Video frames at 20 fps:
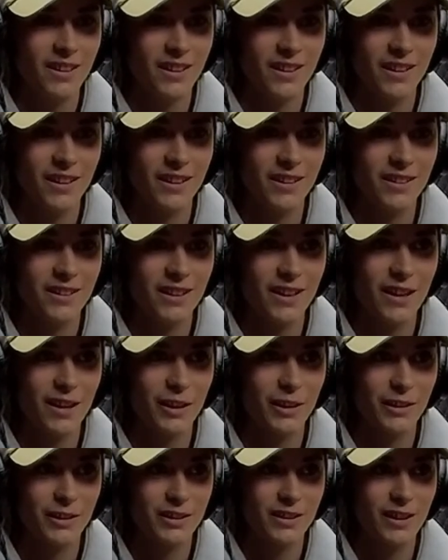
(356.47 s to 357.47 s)
And
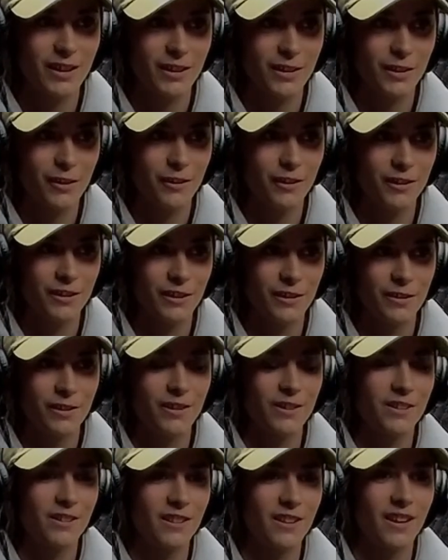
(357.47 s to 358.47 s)
yeah, getting called out
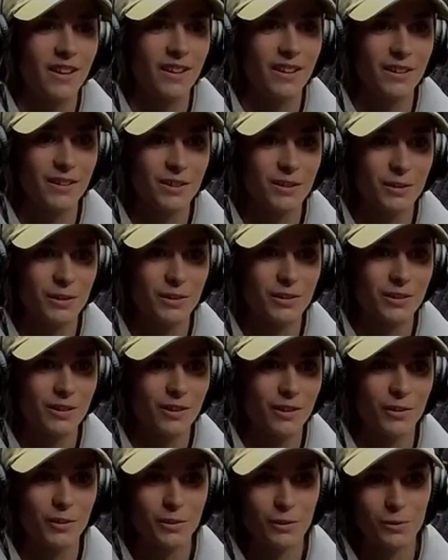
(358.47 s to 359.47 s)
onto the ice was
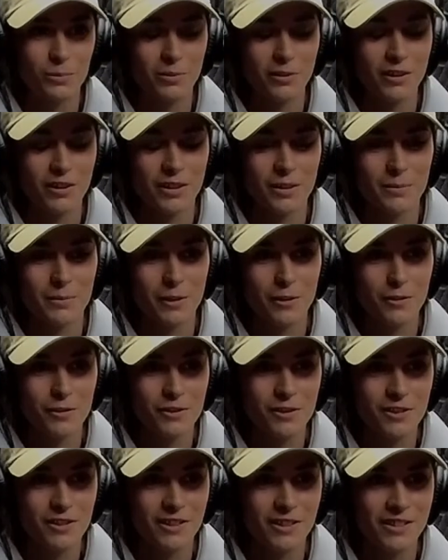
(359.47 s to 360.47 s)
also pretty
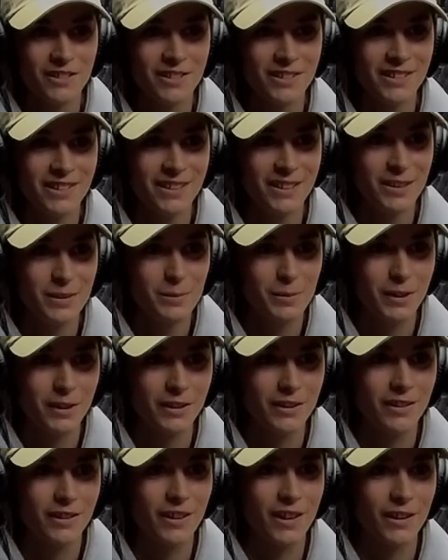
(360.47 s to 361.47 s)
emotional,
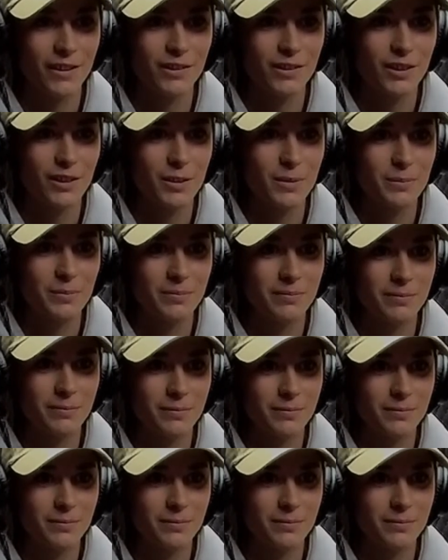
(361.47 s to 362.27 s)
being the last time